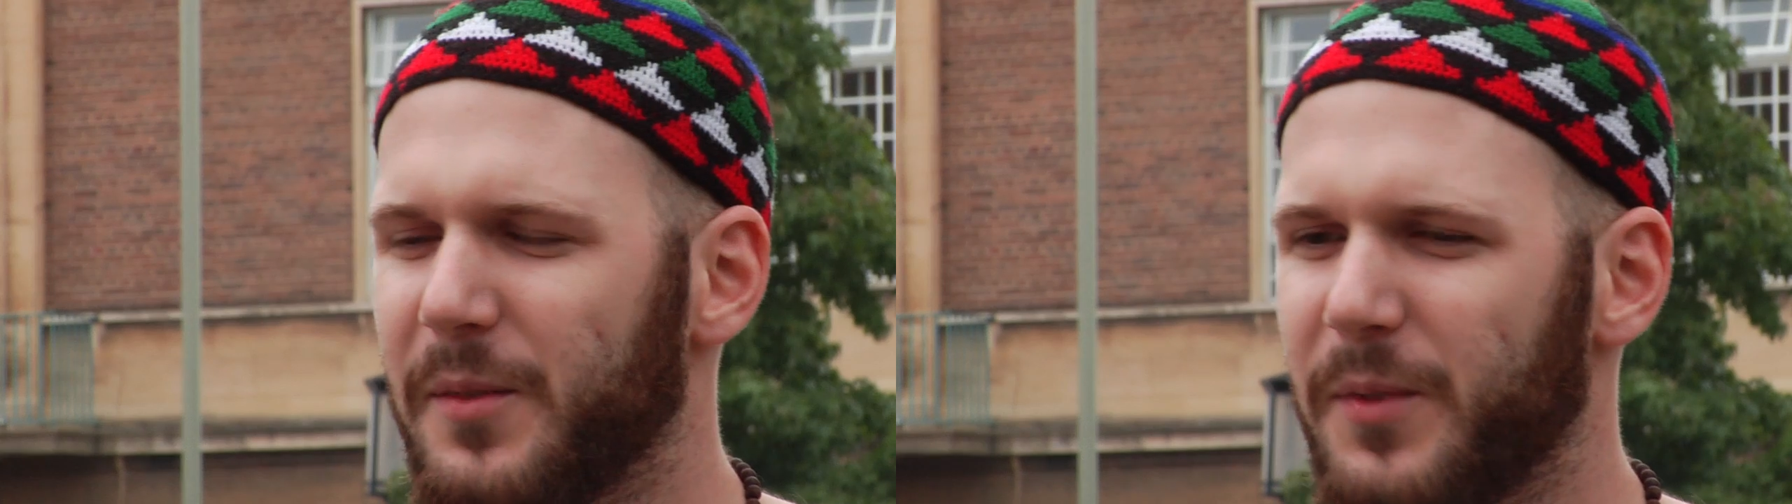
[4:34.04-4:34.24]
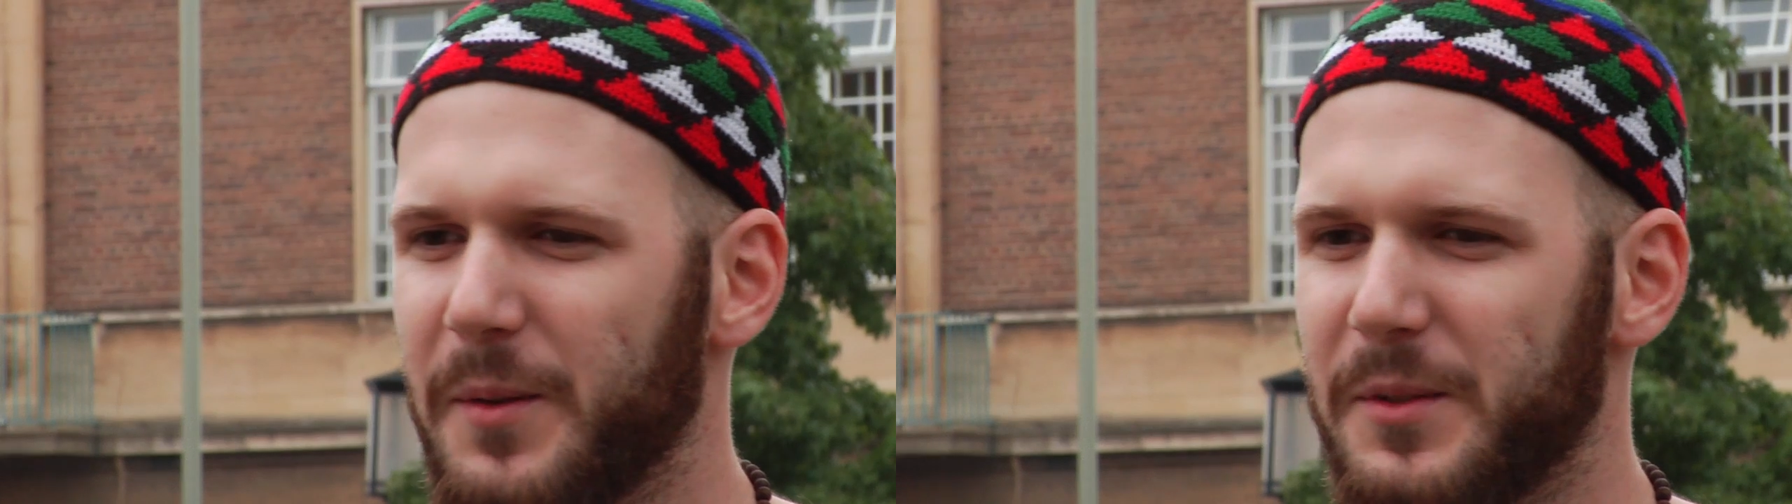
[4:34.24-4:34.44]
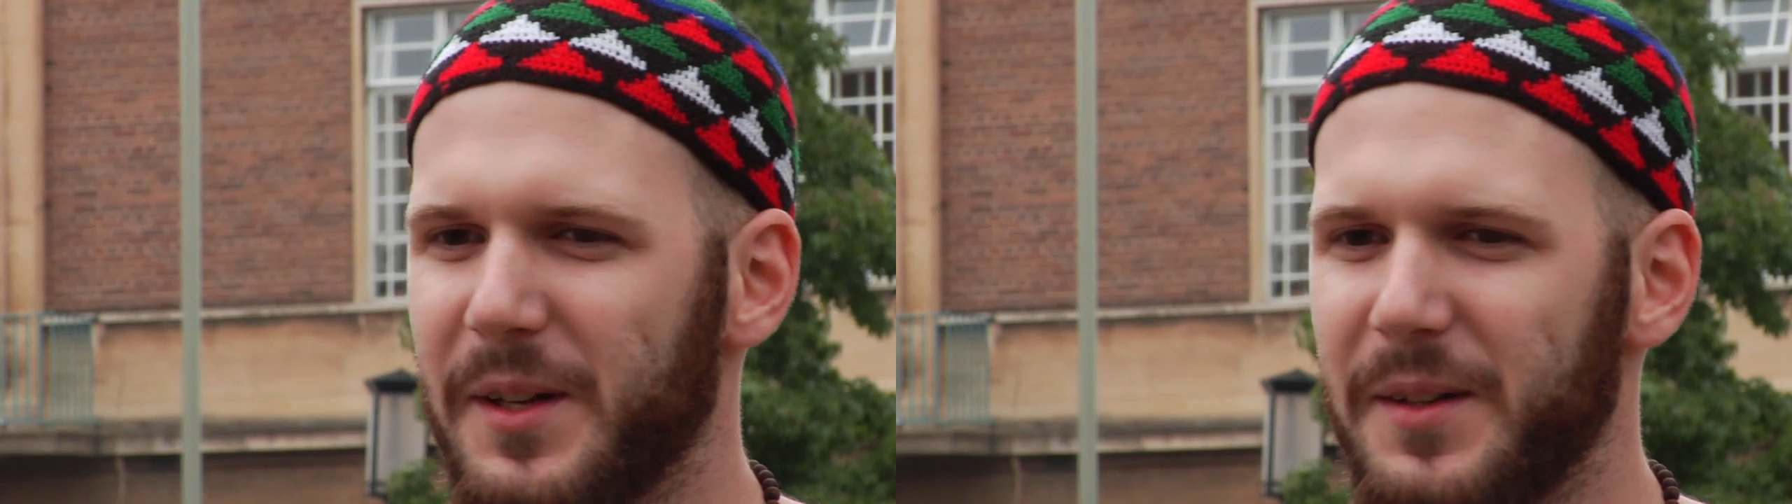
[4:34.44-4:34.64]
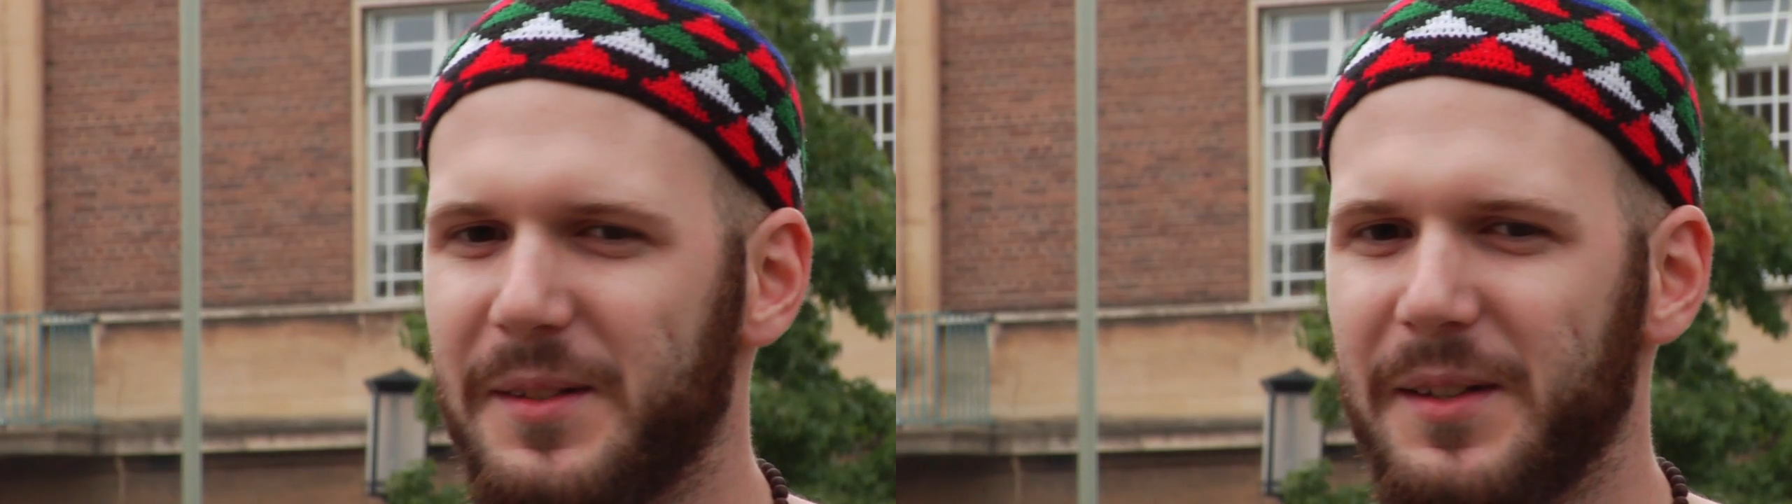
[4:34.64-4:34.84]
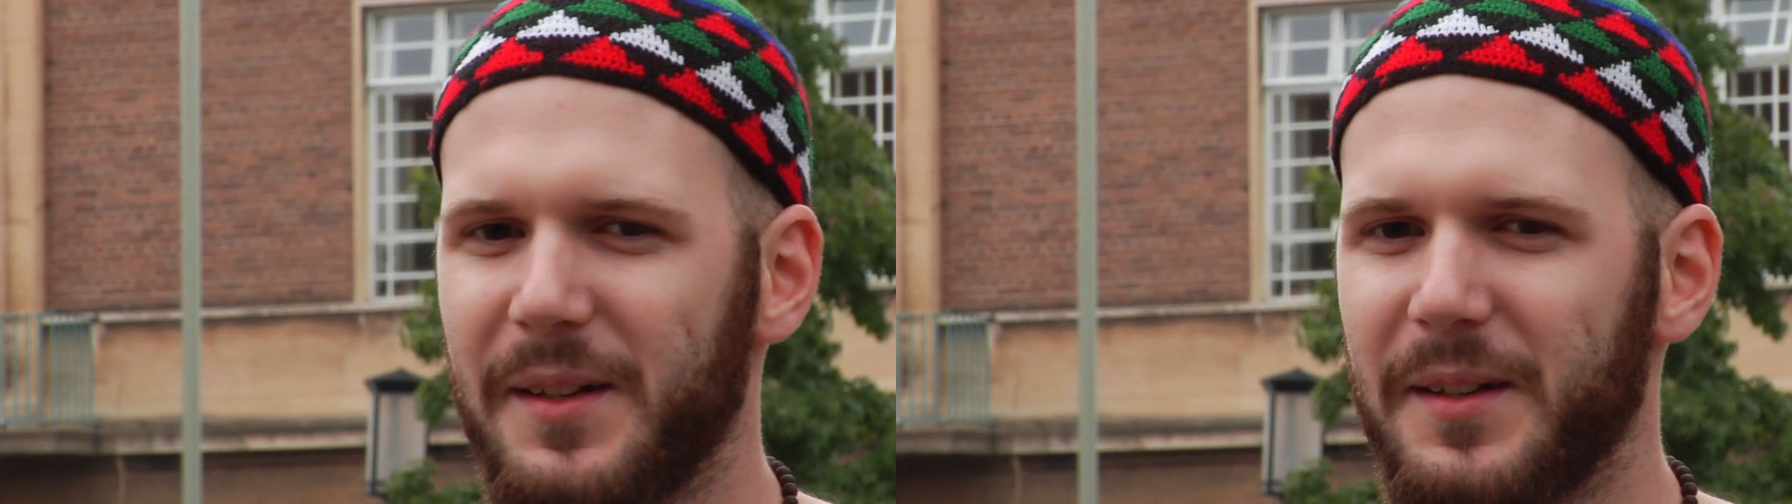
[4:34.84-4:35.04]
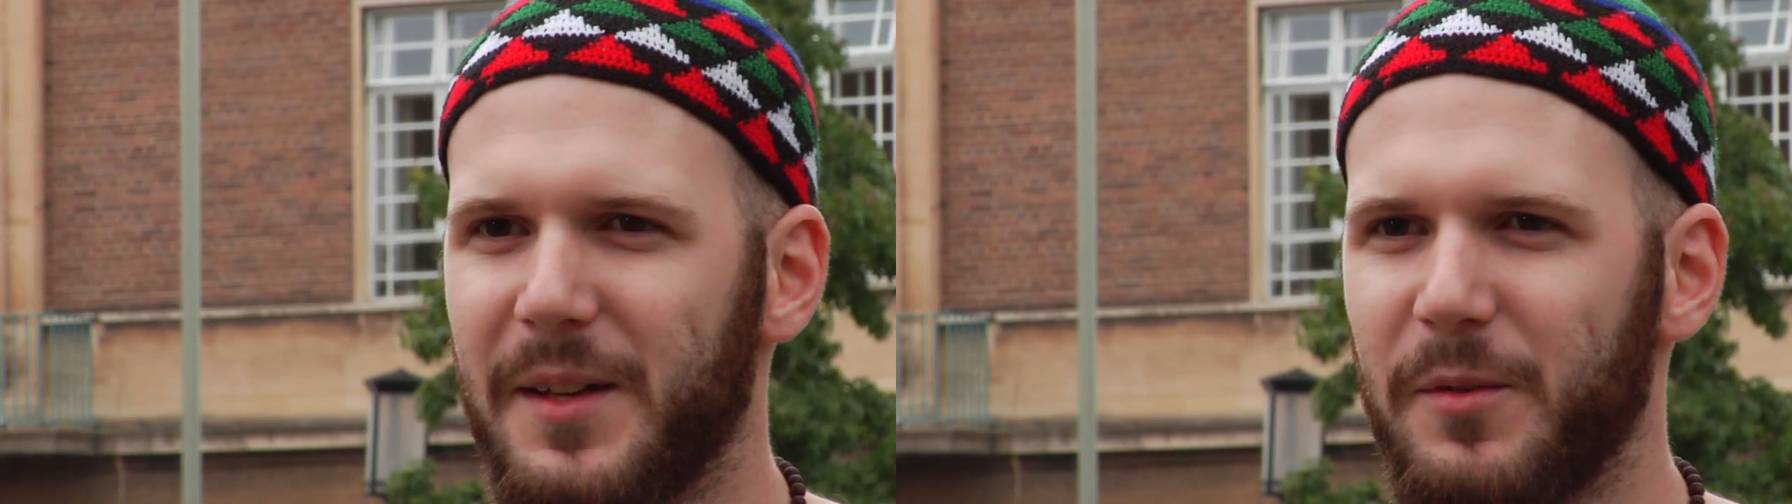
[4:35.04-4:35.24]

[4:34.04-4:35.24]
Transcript: If I was going to